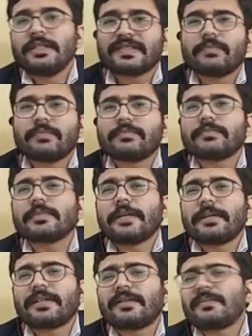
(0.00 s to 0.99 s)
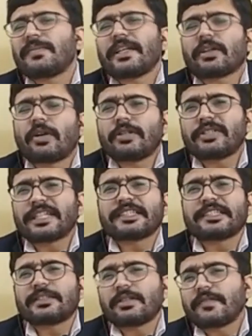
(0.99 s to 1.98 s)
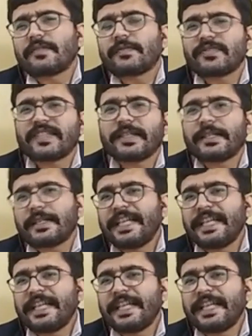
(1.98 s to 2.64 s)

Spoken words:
some by a contraction of say